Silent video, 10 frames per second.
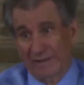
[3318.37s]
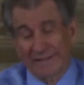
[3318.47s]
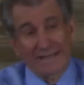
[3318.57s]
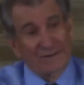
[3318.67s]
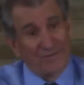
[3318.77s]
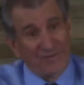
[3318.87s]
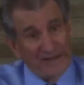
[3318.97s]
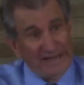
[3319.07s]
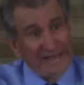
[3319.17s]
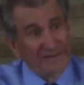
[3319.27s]
get
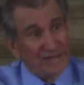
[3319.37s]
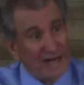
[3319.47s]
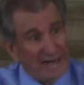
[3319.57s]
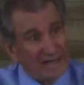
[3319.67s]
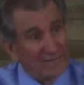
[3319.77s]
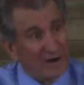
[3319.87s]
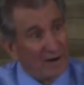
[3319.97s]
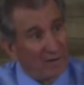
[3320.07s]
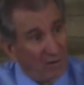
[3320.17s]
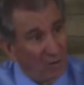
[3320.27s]
things out of our
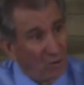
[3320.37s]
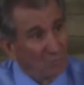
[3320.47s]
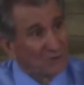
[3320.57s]
homes